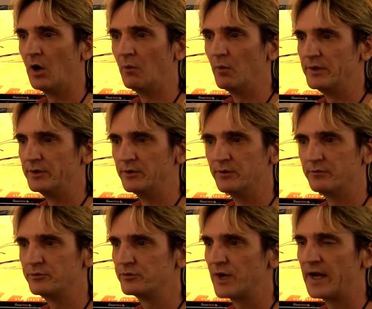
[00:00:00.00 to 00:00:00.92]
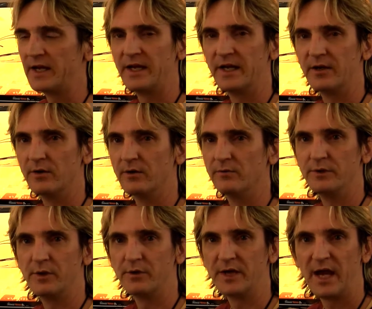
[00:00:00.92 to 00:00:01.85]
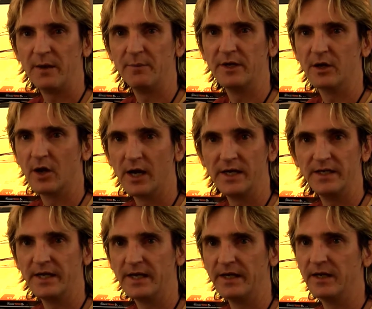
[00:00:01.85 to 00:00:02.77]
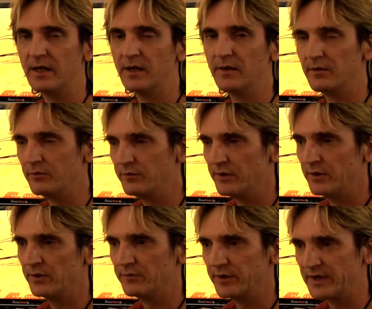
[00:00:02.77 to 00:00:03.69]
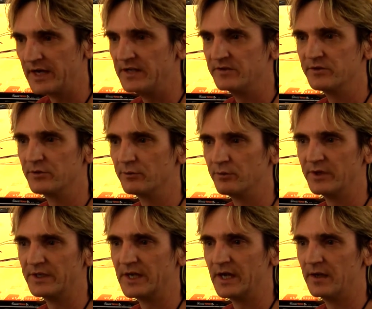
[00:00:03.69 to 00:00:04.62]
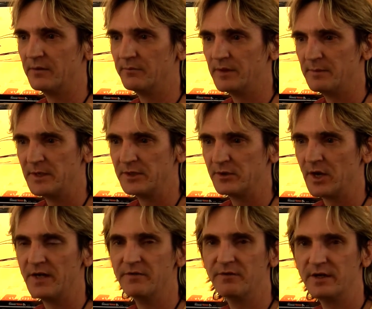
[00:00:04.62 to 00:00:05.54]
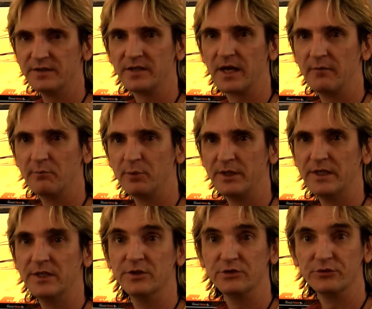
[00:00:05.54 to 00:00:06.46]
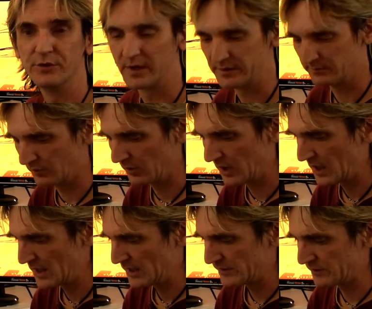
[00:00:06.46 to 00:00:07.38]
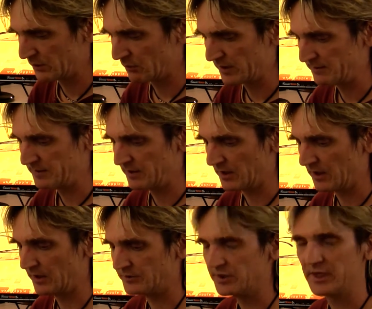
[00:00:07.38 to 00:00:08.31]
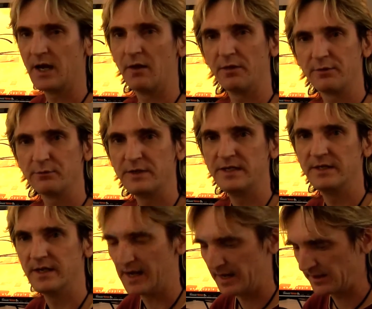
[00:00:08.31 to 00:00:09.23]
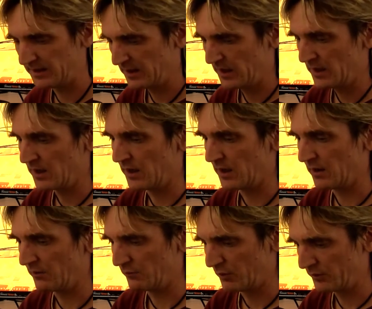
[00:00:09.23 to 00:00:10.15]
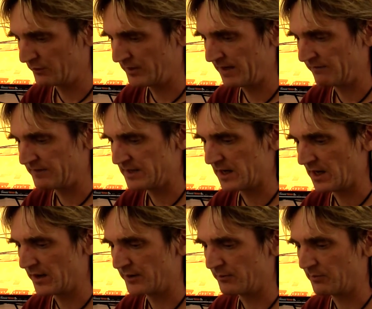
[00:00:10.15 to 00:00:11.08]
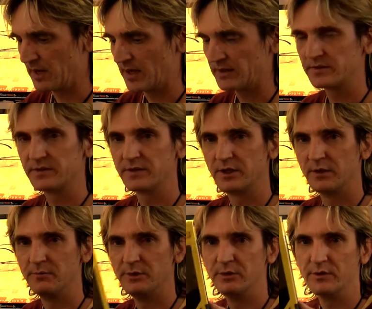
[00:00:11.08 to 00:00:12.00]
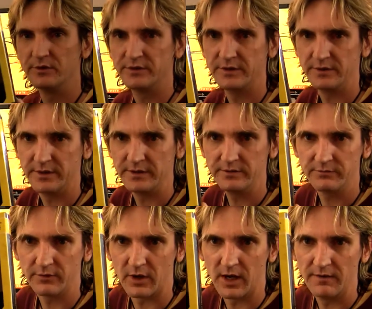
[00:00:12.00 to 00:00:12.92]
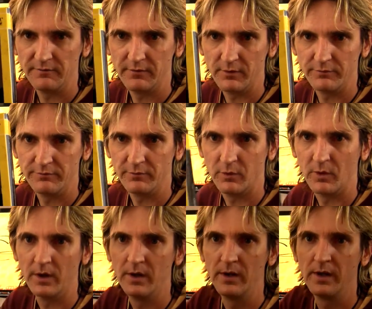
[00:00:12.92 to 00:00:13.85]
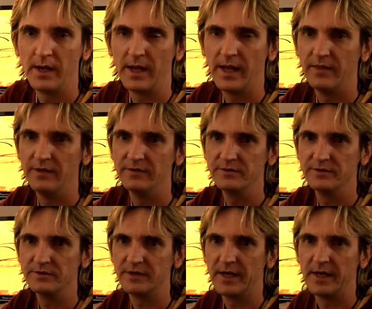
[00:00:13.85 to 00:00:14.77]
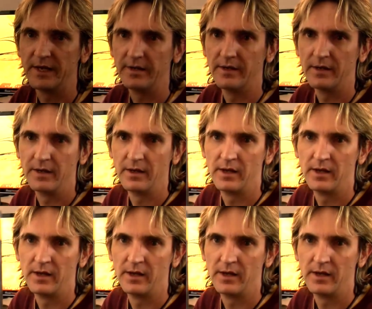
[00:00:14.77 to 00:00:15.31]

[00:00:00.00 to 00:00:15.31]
When you're trekking or, you know, camping or hiking, the cases are really kind of, they make your iDevice kind of pretty indestructible. So we're going to be checking out three today. One, we have the OtterBox Commuter series for iPhone 4, and this is an